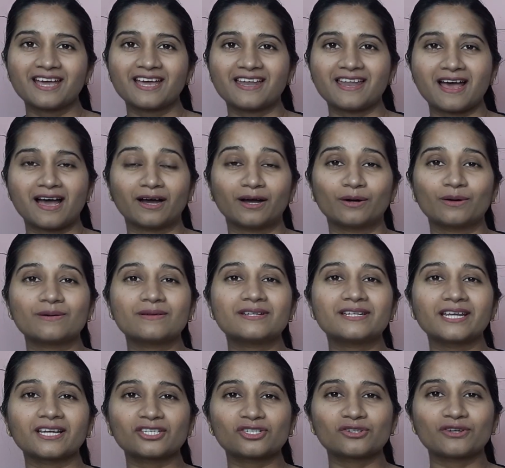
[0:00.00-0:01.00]
Now,
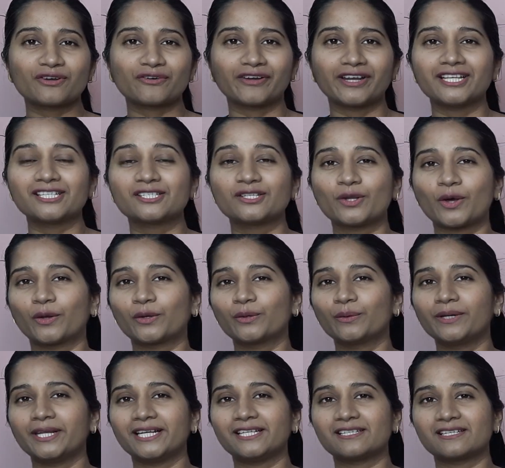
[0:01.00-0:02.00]
dictionaries not
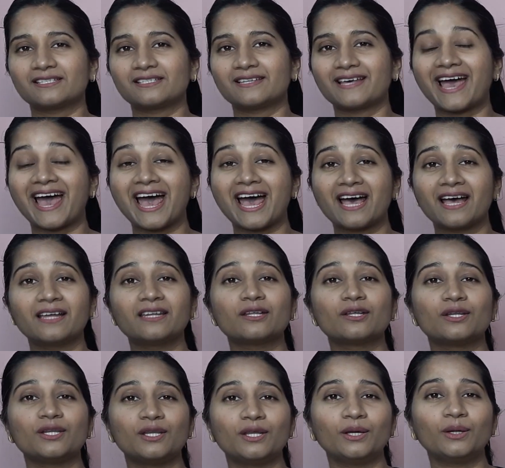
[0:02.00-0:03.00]
only just
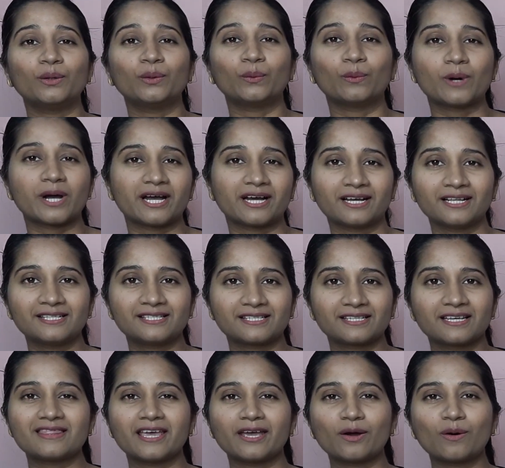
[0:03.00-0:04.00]
add new words,
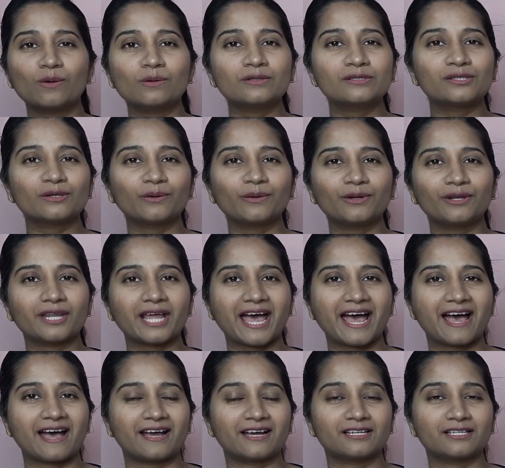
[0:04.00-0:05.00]
they also
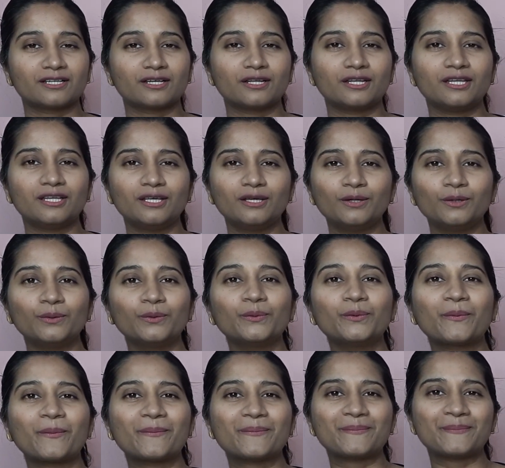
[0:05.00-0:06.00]
add new
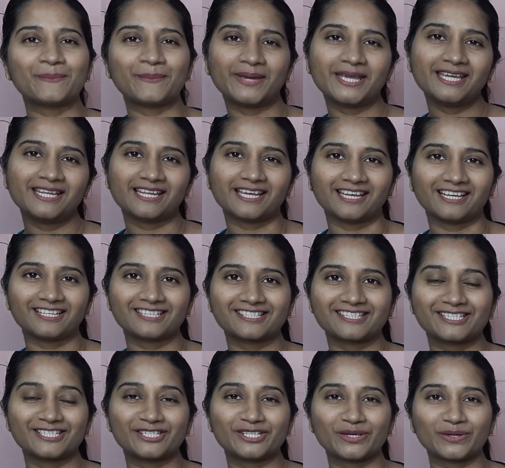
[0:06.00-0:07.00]

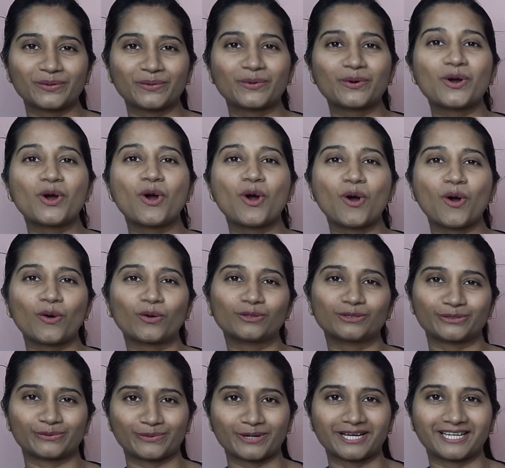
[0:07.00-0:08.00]
meanings to
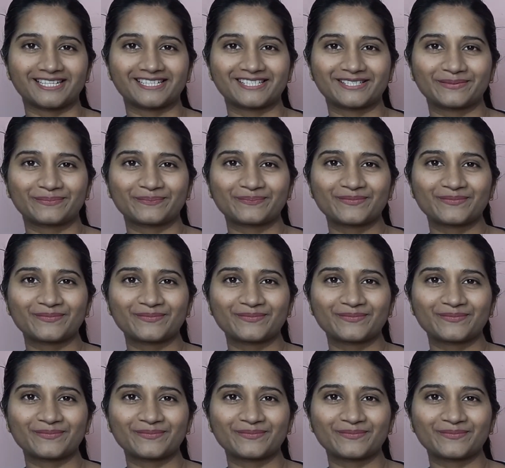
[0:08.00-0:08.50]
old words.